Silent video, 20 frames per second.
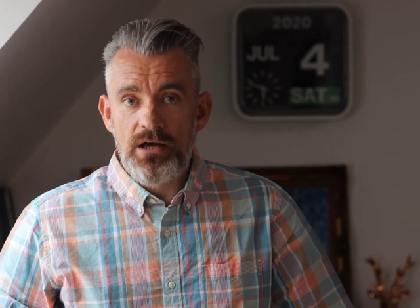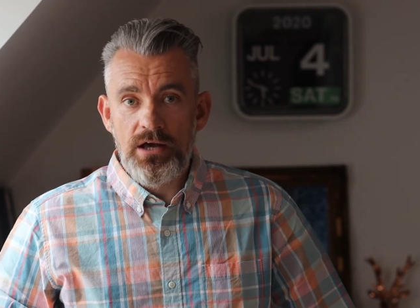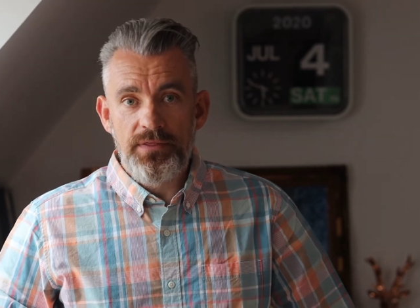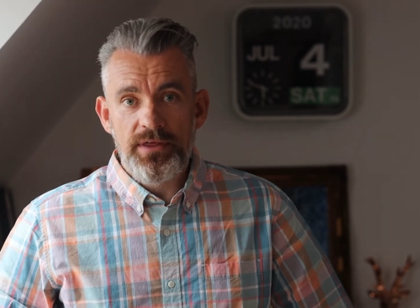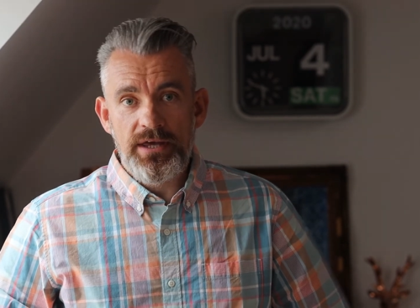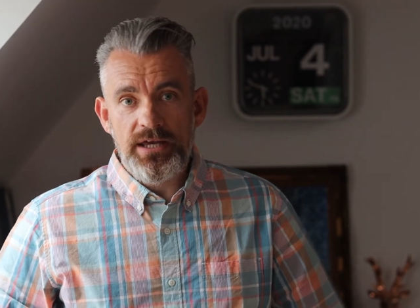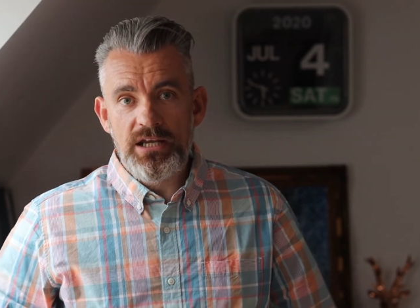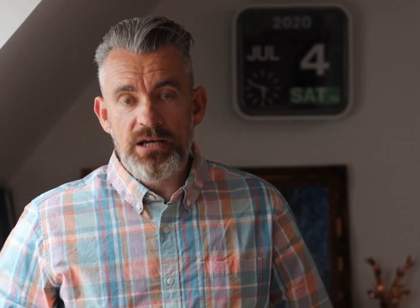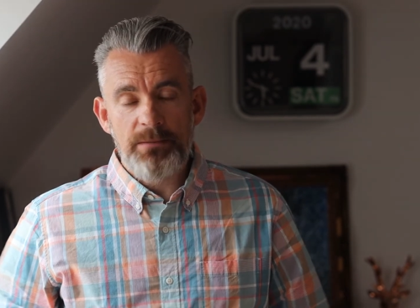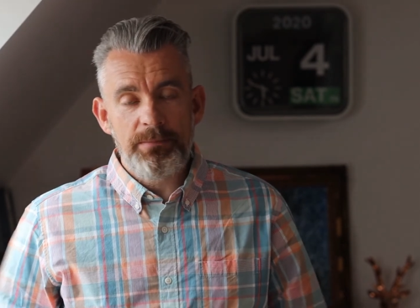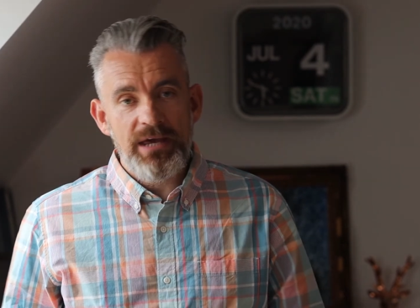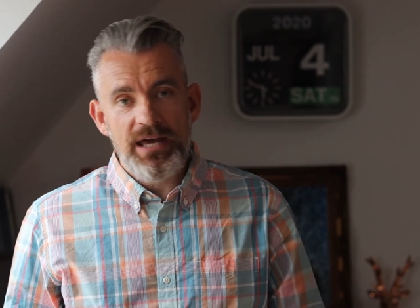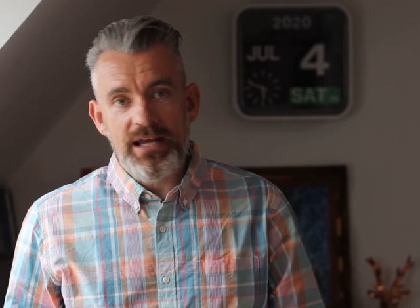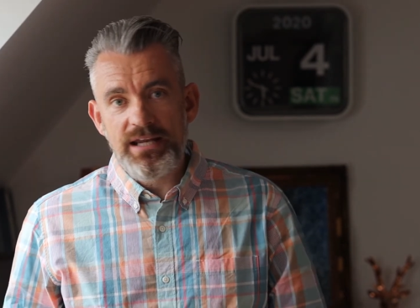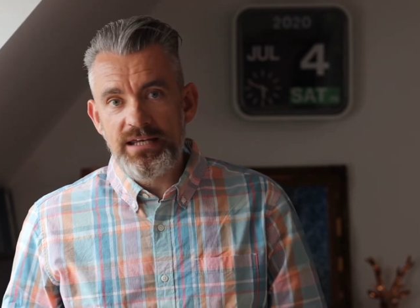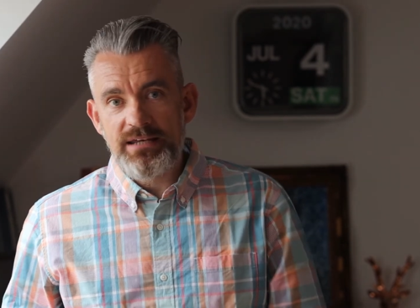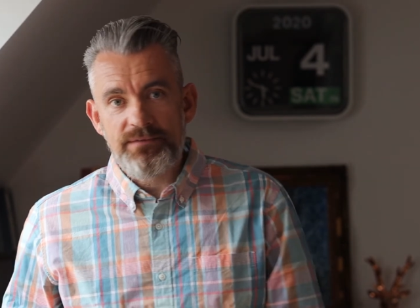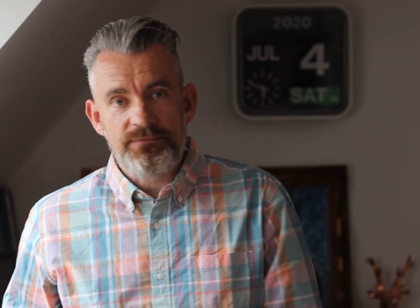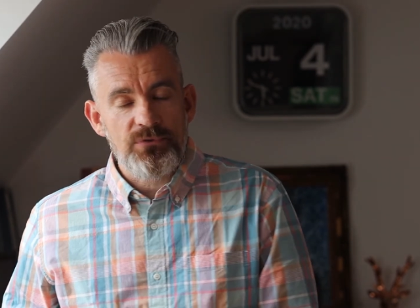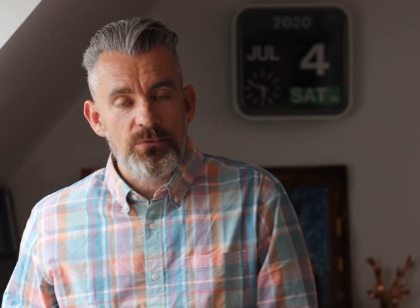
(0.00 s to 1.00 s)
Are they going to be able
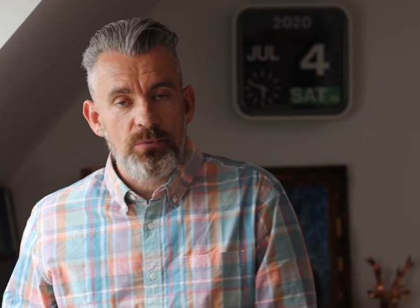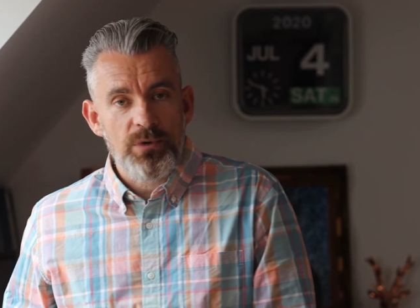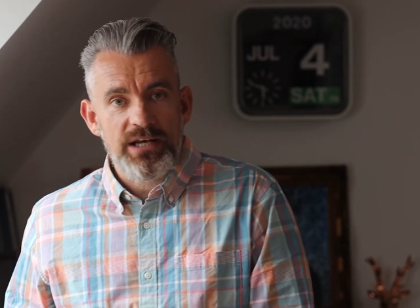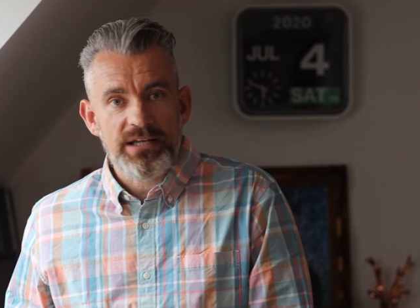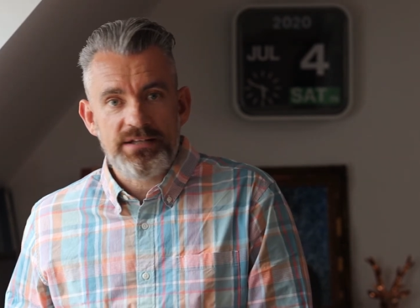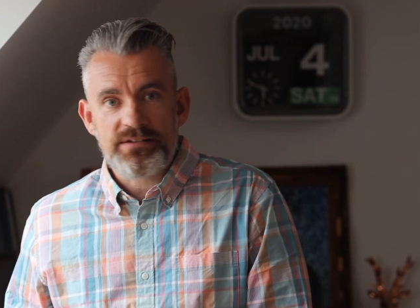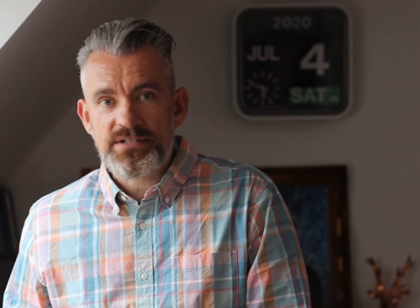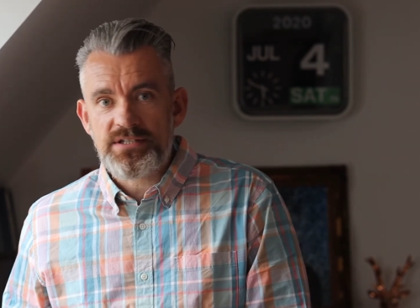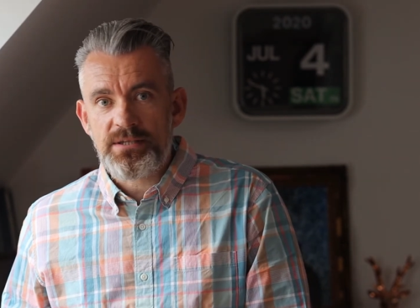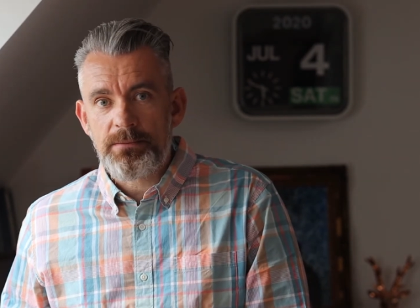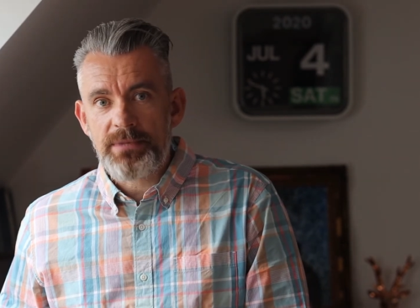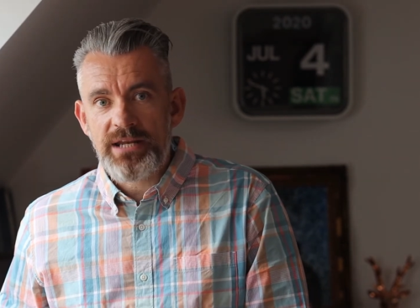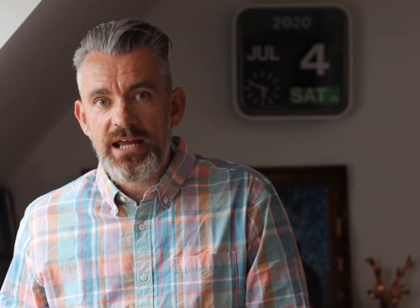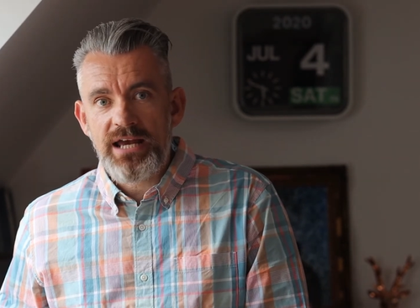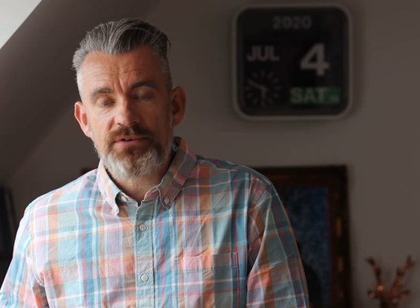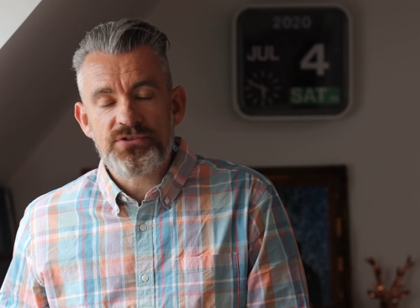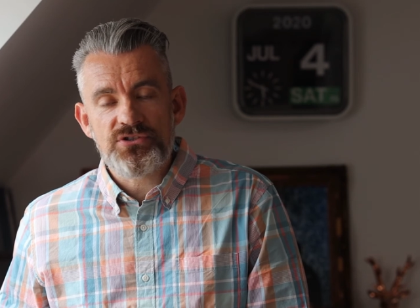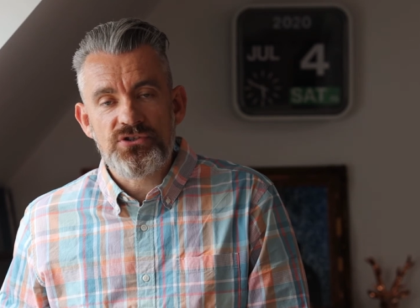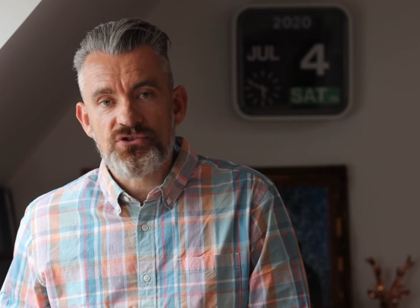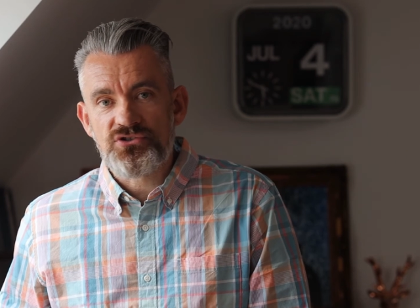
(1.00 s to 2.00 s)
to give the wedding to somebody
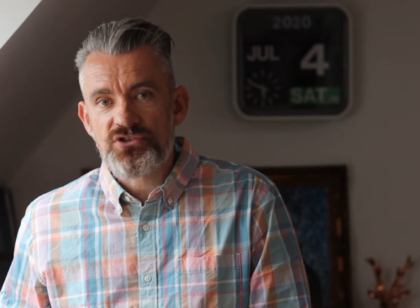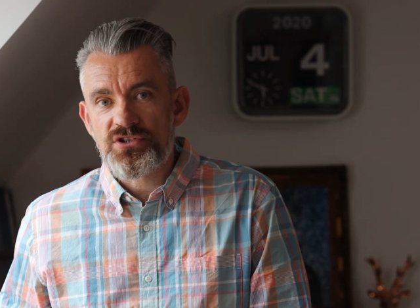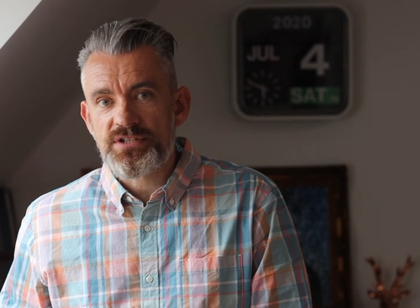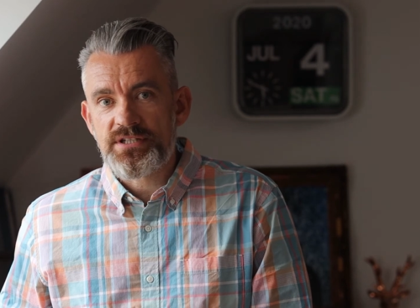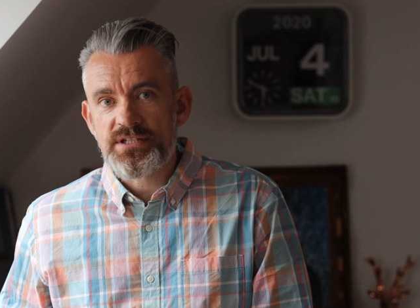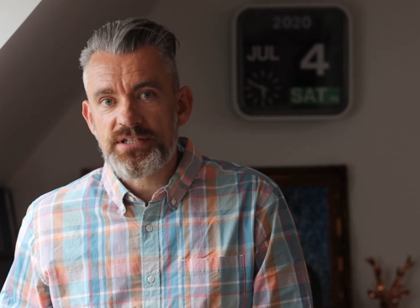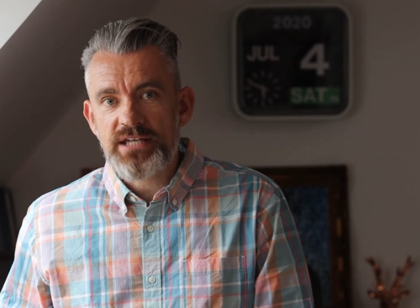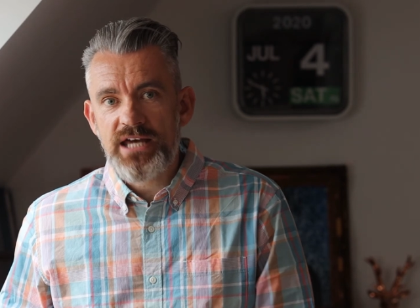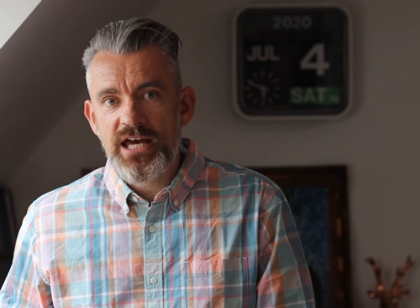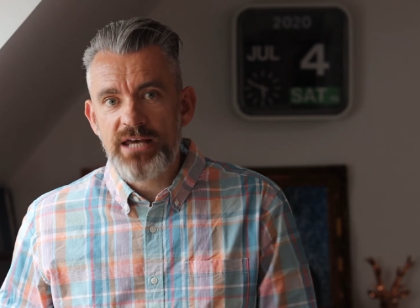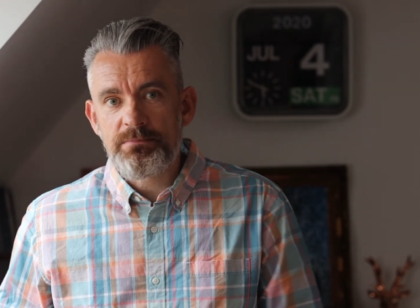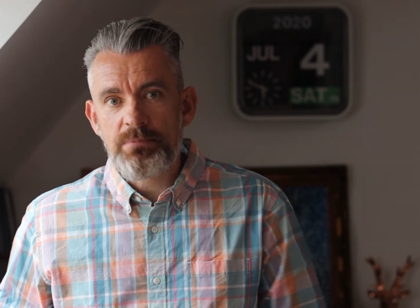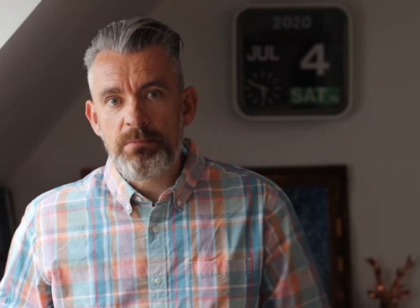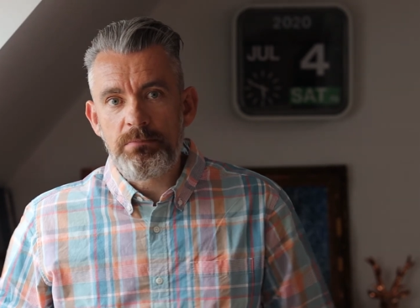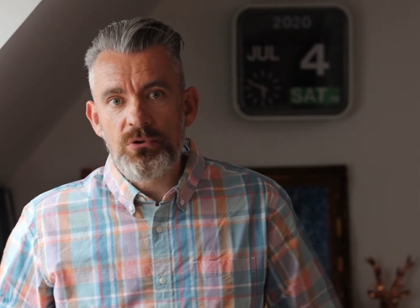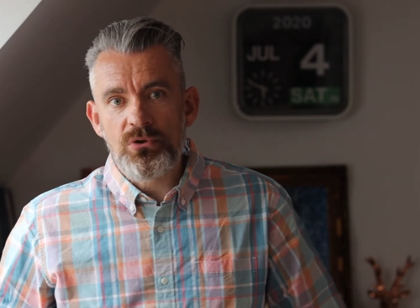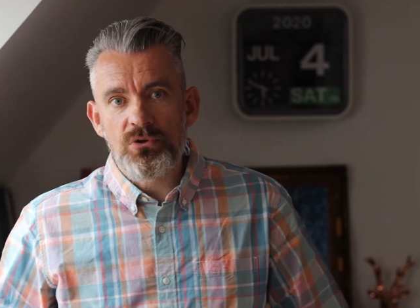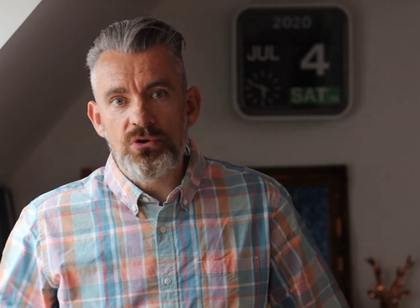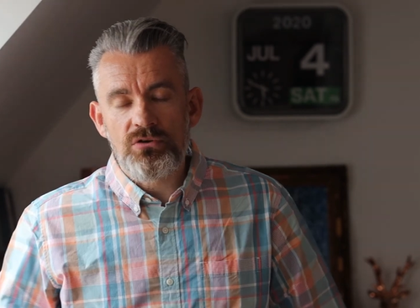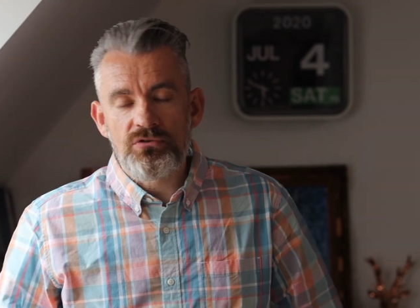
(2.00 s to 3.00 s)
else who's just as capable,